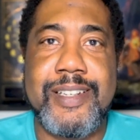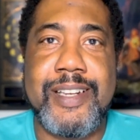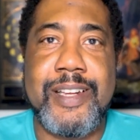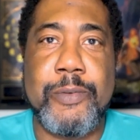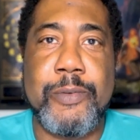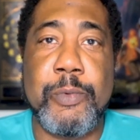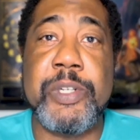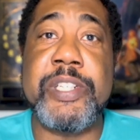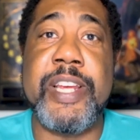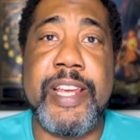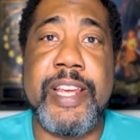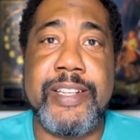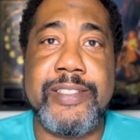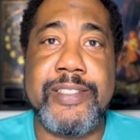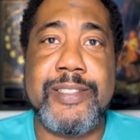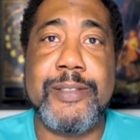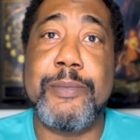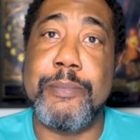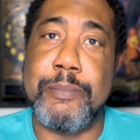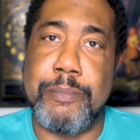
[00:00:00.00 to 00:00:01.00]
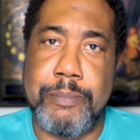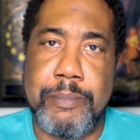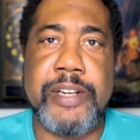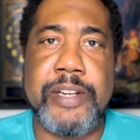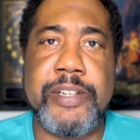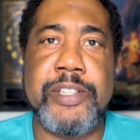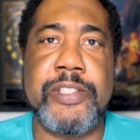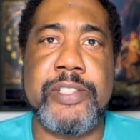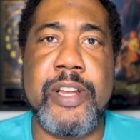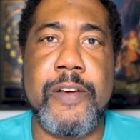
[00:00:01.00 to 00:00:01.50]
Which hence
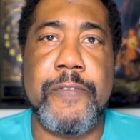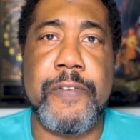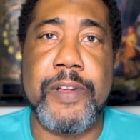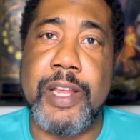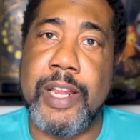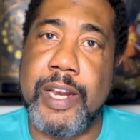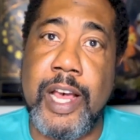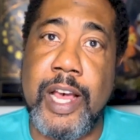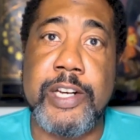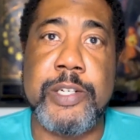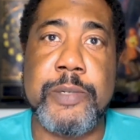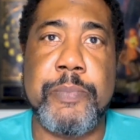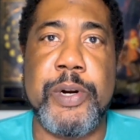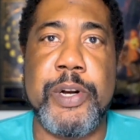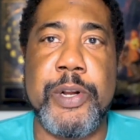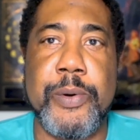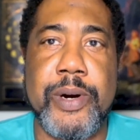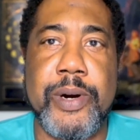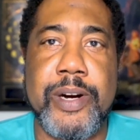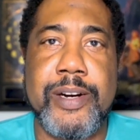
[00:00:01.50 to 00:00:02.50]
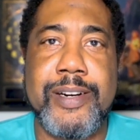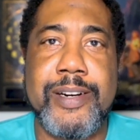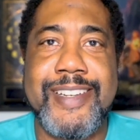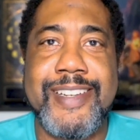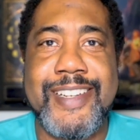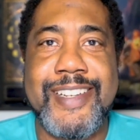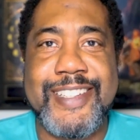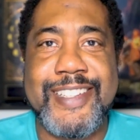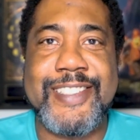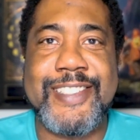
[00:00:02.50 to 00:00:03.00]
makes yourself an entrepreneur.
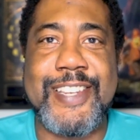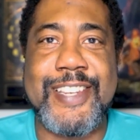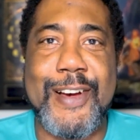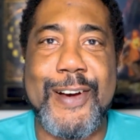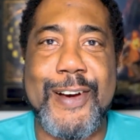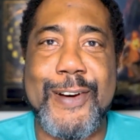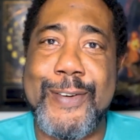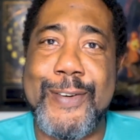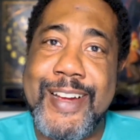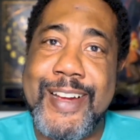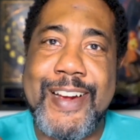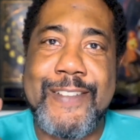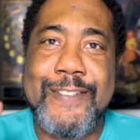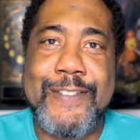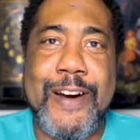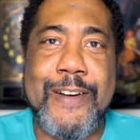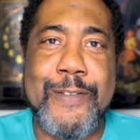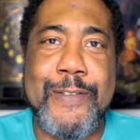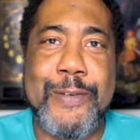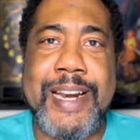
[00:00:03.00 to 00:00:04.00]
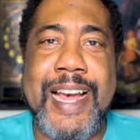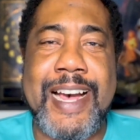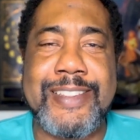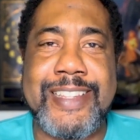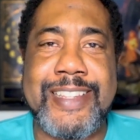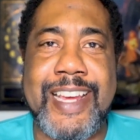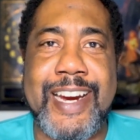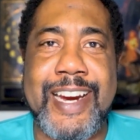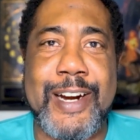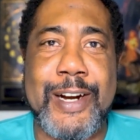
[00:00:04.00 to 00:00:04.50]
So for everyone out
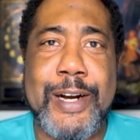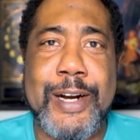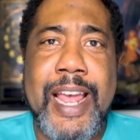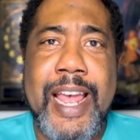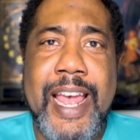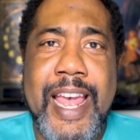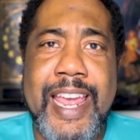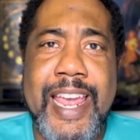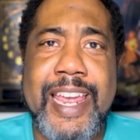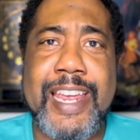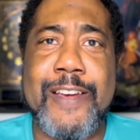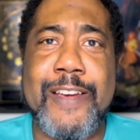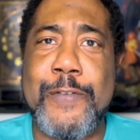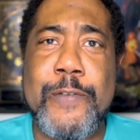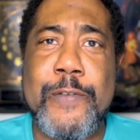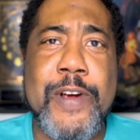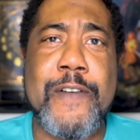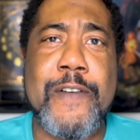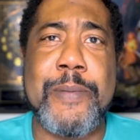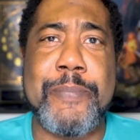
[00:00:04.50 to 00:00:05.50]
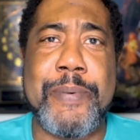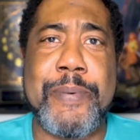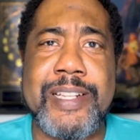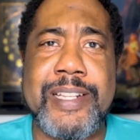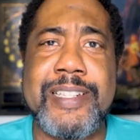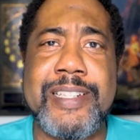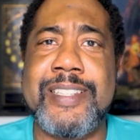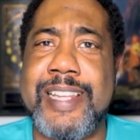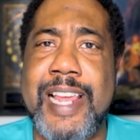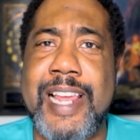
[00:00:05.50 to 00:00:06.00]
there, hey, if you've ever been
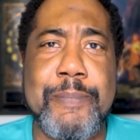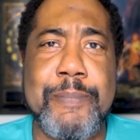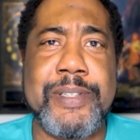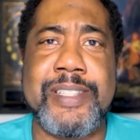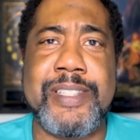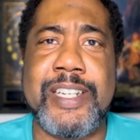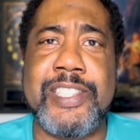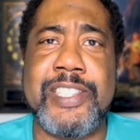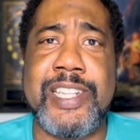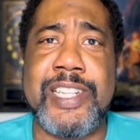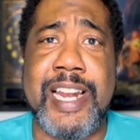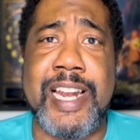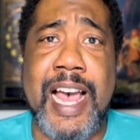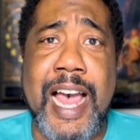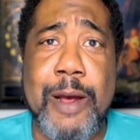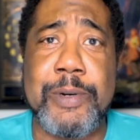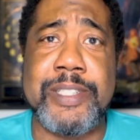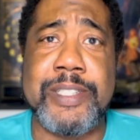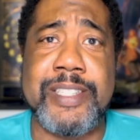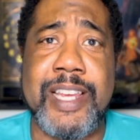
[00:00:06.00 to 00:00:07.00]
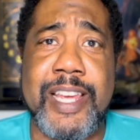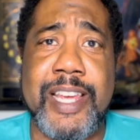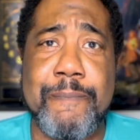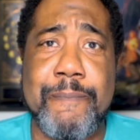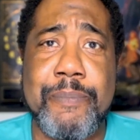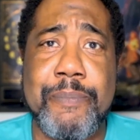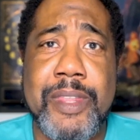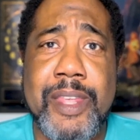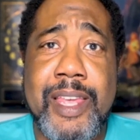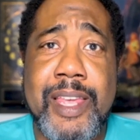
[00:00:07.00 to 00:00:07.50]
in the same position that I was
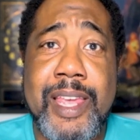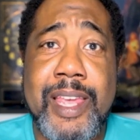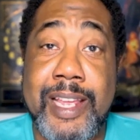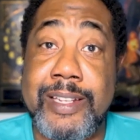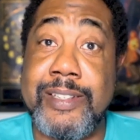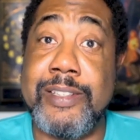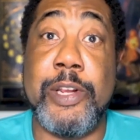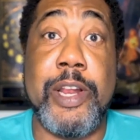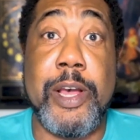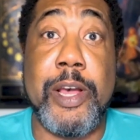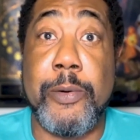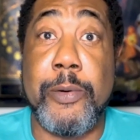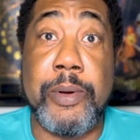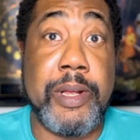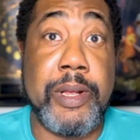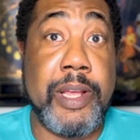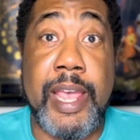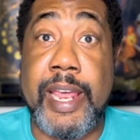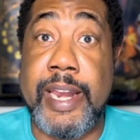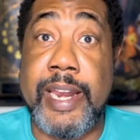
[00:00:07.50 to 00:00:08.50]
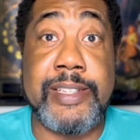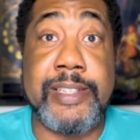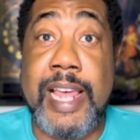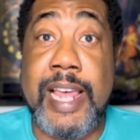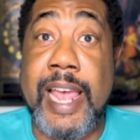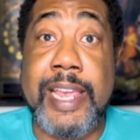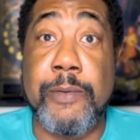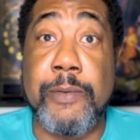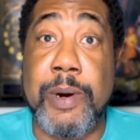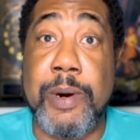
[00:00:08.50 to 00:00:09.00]
in, and and
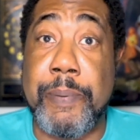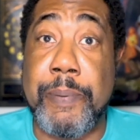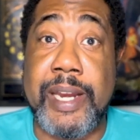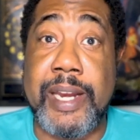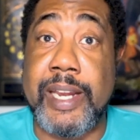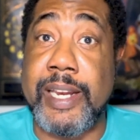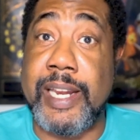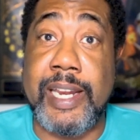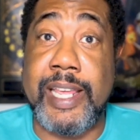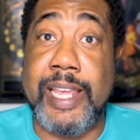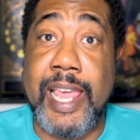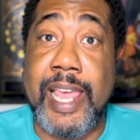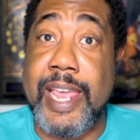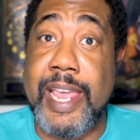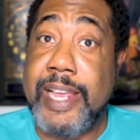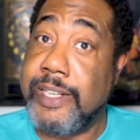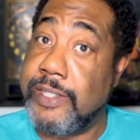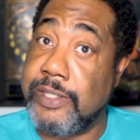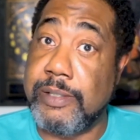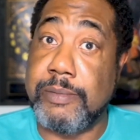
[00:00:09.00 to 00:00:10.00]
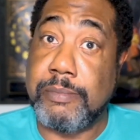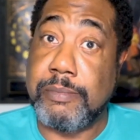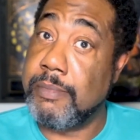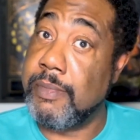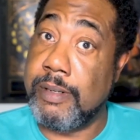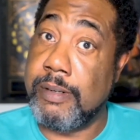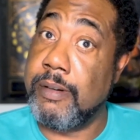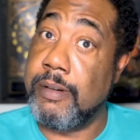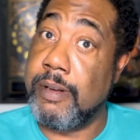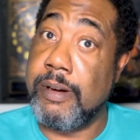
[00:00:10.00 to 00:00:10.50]
that can repeat at any age,
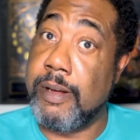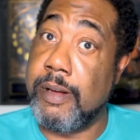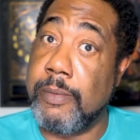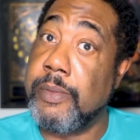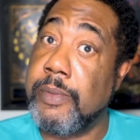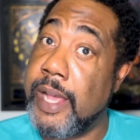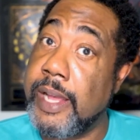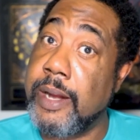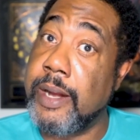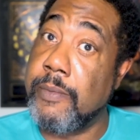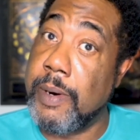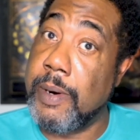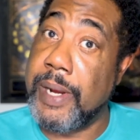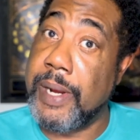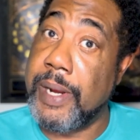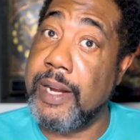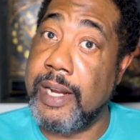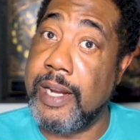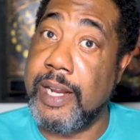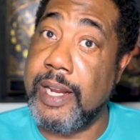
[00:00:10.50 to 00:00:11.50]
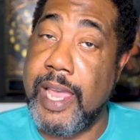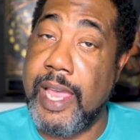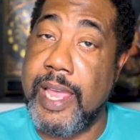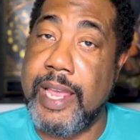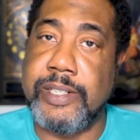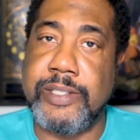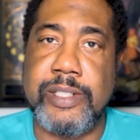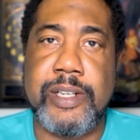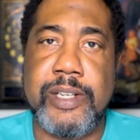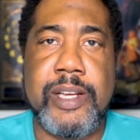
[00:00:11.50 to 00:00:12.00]
that can repeat at any
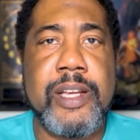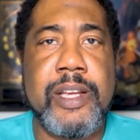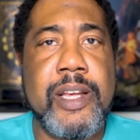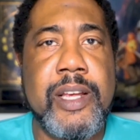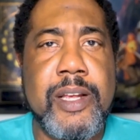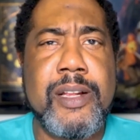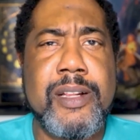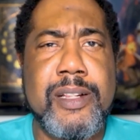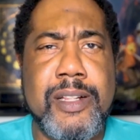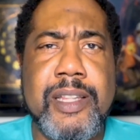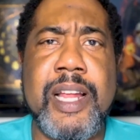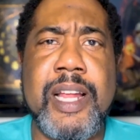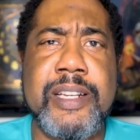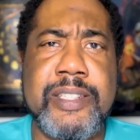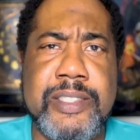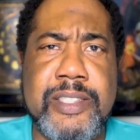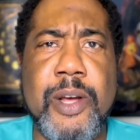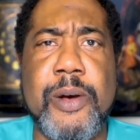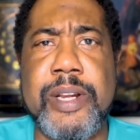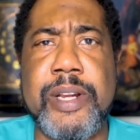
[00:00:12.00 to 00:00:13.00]
age. Let us know in the